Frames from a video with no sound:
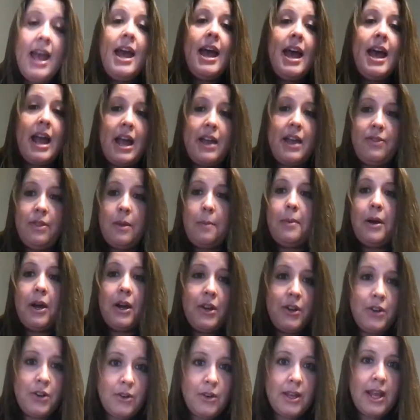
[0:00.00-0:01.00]
and the
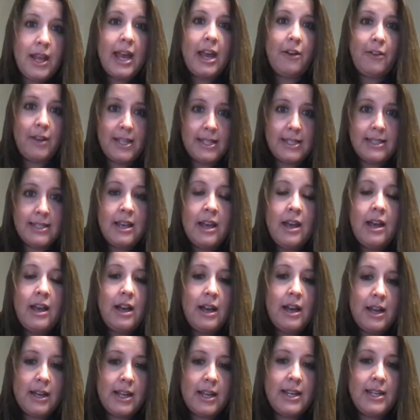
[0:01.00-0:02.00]
partner carries
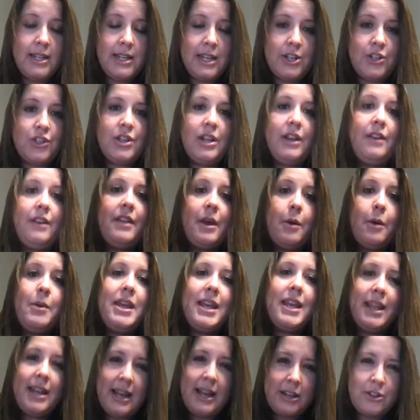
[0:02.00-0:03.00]
a condition, that we
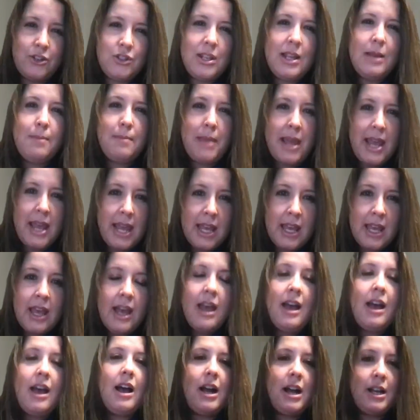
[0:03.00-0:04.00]
can actually make
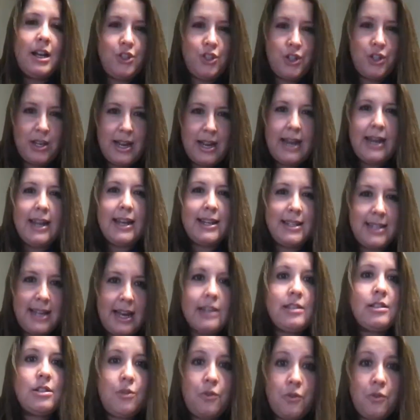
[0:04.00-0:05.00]
a genetic
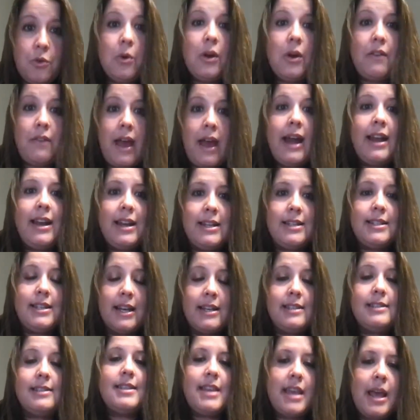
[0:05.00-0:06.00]
test for that and
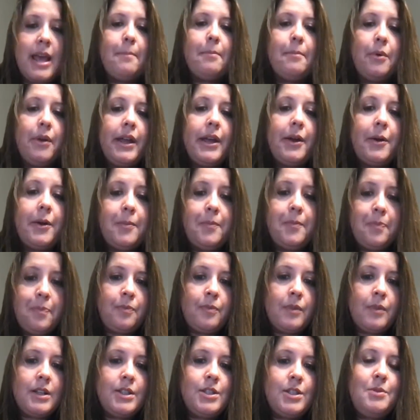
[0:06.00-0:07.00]
test the embryo.
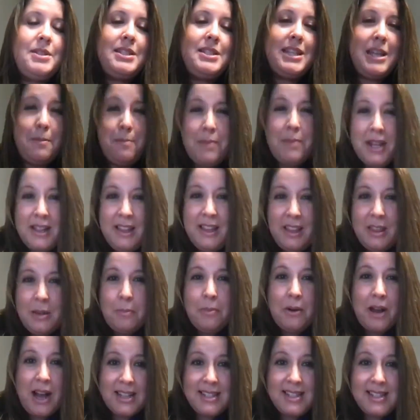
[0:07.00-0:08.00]
So typically the
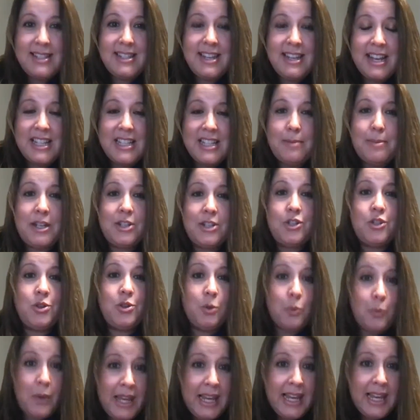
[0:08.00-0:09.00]
process takes about 2
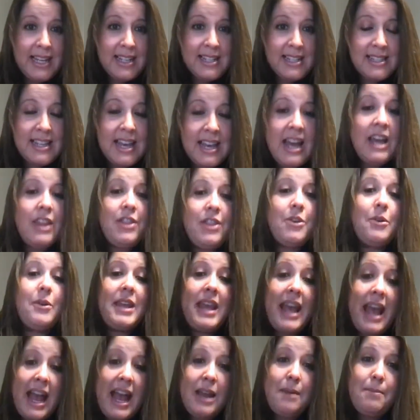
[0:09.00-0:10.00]
weeks. There
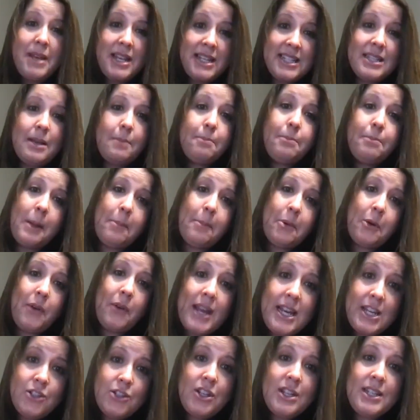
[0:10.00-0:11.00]
can be some
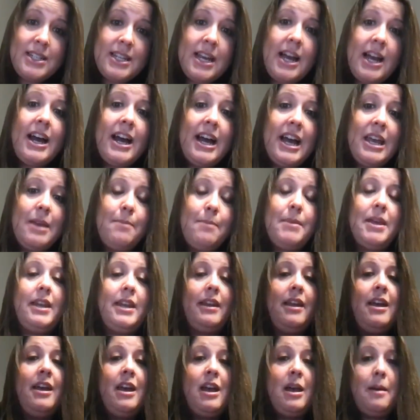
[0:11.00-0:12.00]
preparation time and
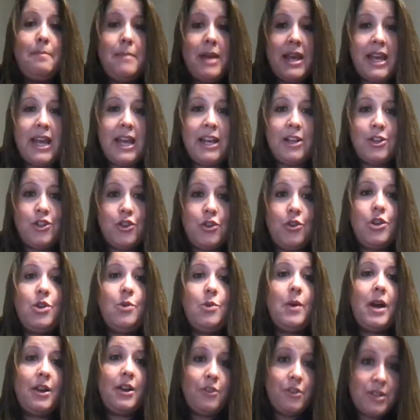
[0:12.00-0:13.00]
making sure you
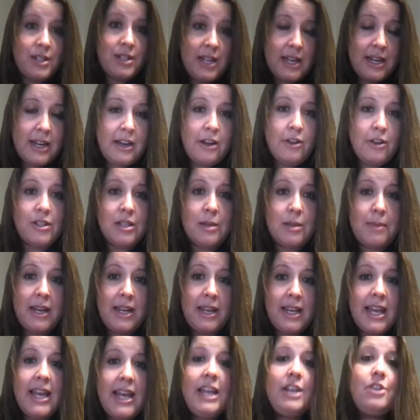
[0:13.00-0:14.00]
understand how to use the
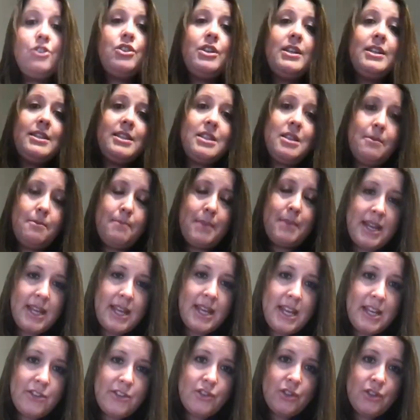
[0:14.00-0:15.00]
medications. The
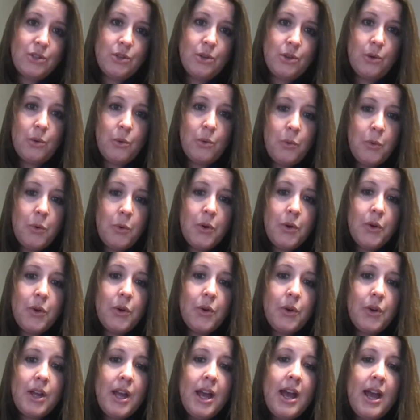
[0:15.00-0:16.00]
medications are
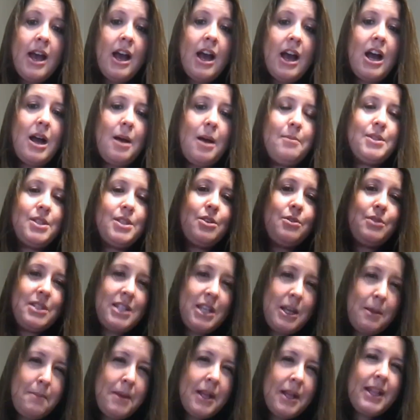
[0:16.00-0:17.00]
ordered. So
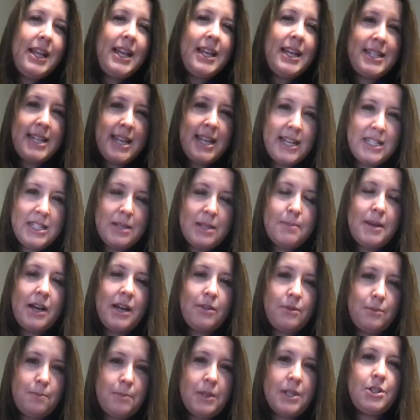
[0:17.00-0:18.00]
typically it takes about
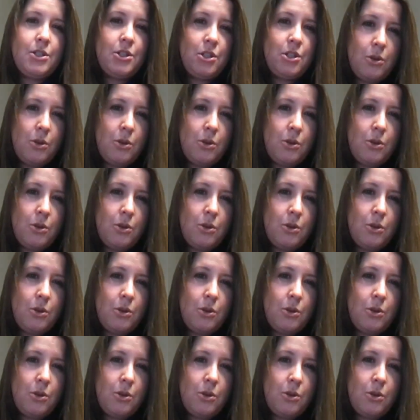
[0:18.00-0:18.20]
2